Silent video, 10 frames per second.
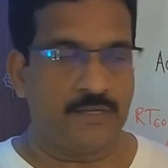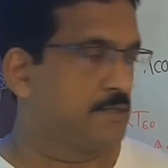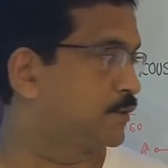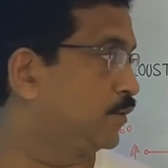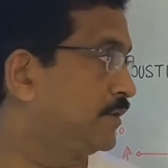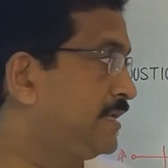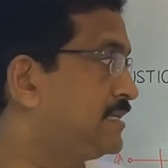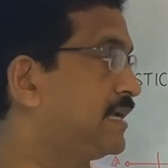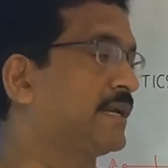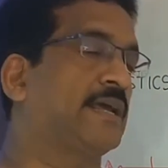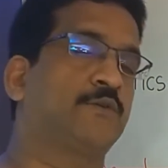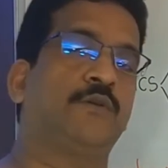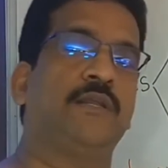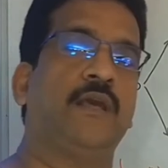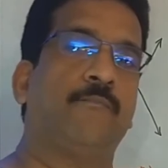So these are
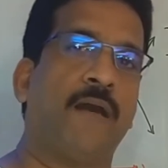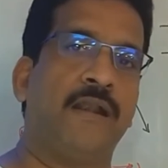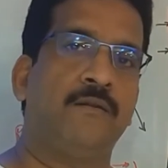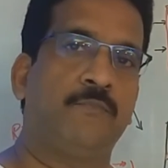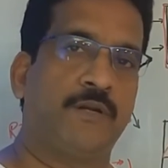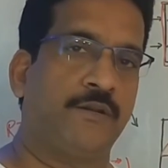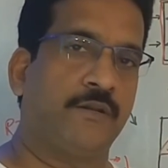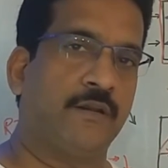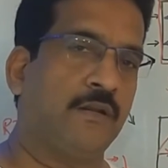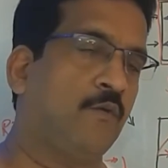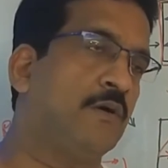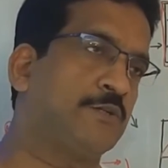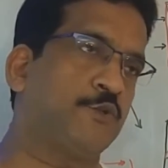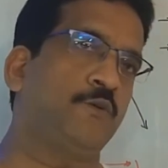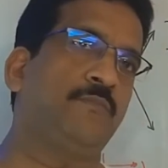actually a banned material. Now
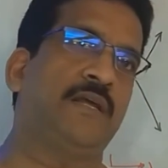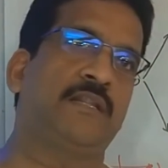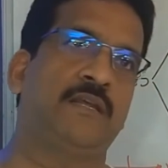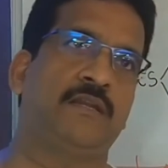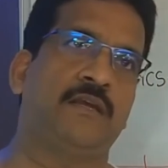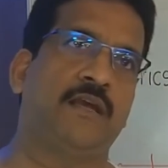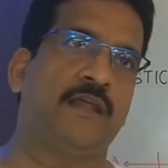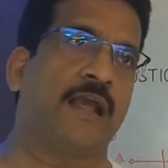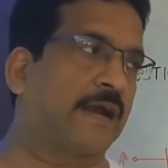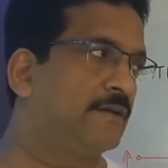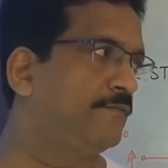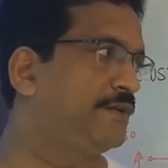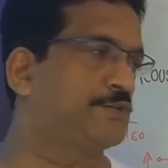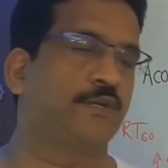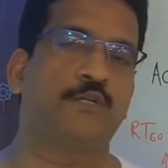assume that they're a
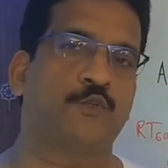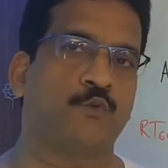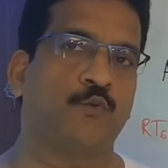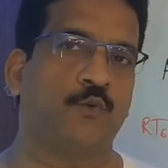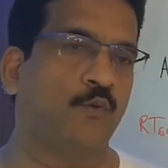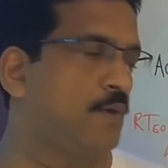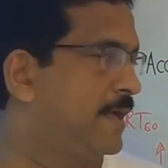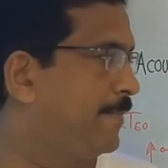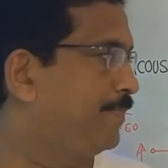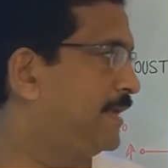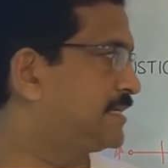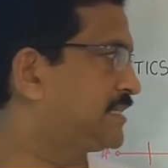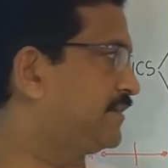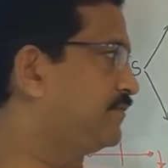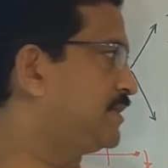conventional studio, they
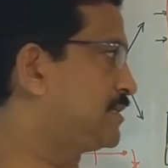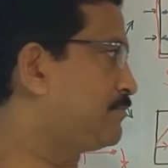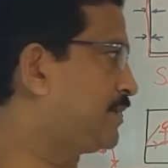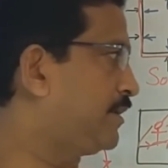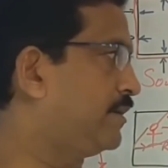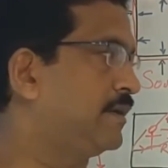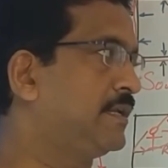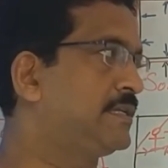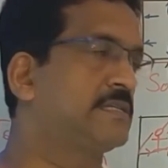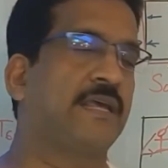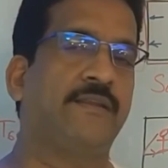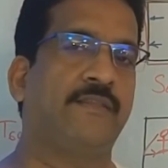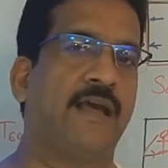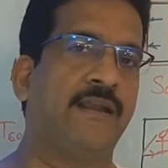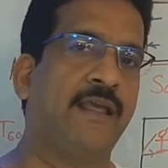stuff this material inside
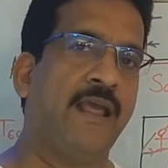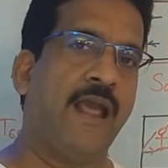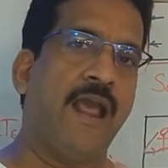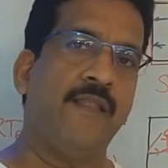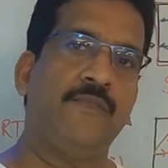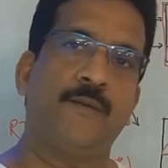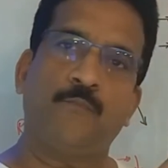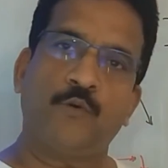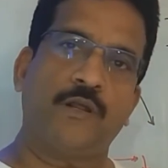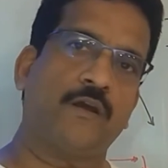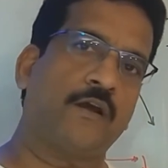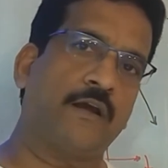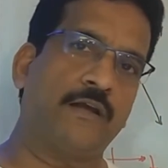that and they put a